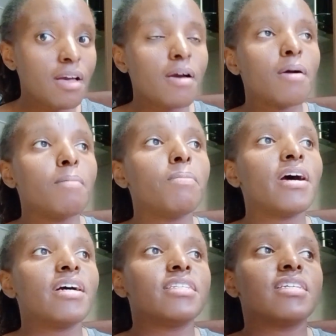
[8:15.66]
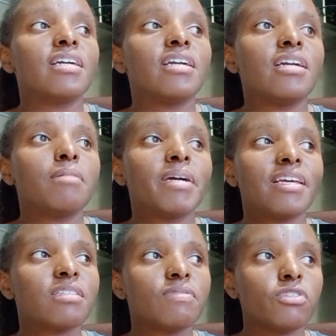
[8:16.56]
But in my
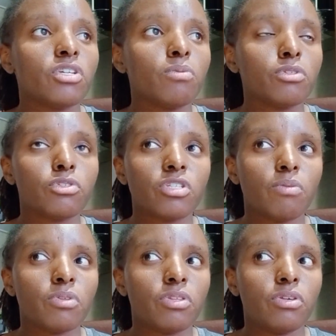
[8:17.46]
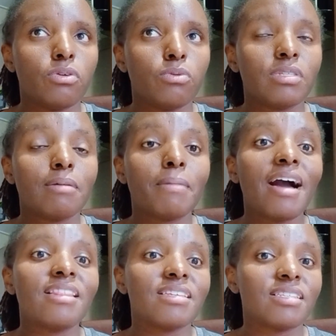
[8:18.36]
next video I want to share with you some
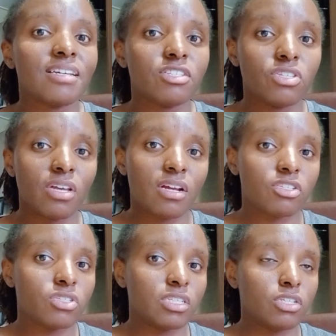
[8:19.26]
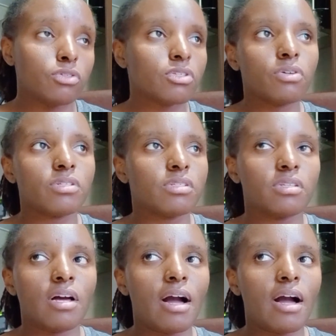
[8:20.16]
other sites you can actually use, because